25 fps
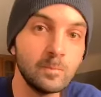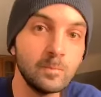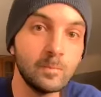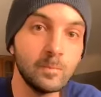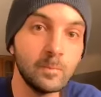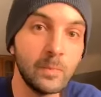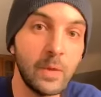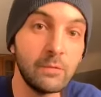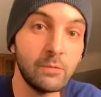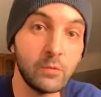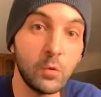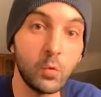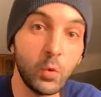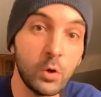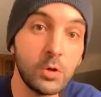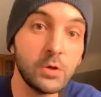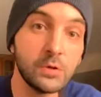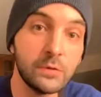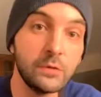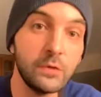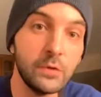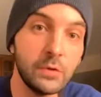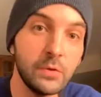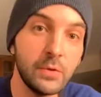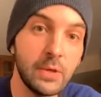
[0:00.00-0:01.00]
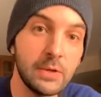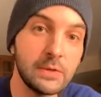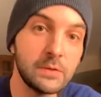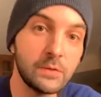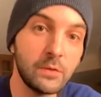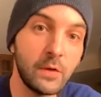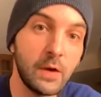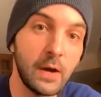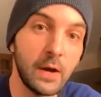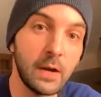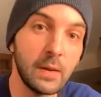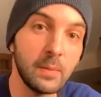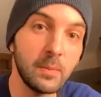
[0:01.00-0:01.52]
if it works for you, that's
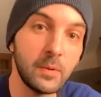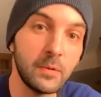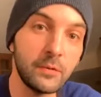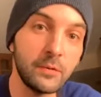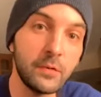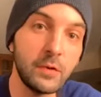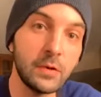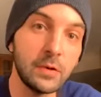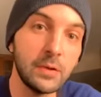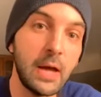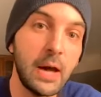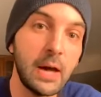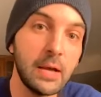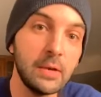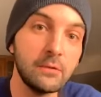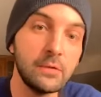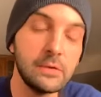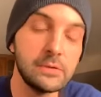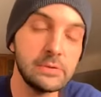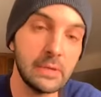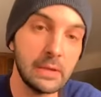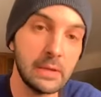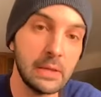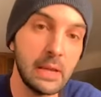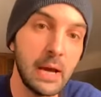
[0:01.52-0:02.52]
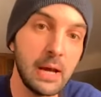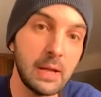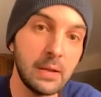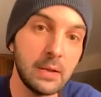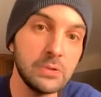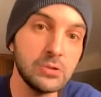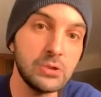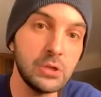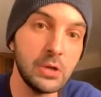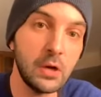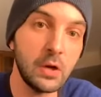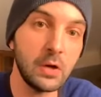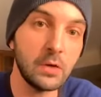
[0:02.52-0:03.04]
fine. But for a lot of us,
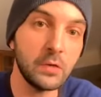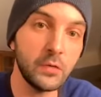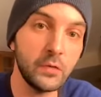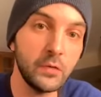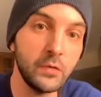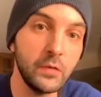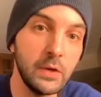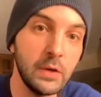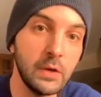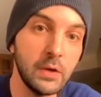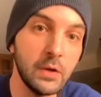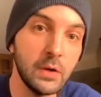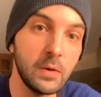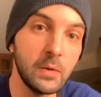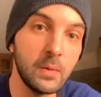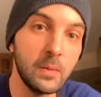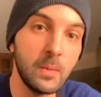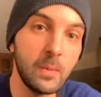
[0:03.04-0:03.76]
acknowledging our fear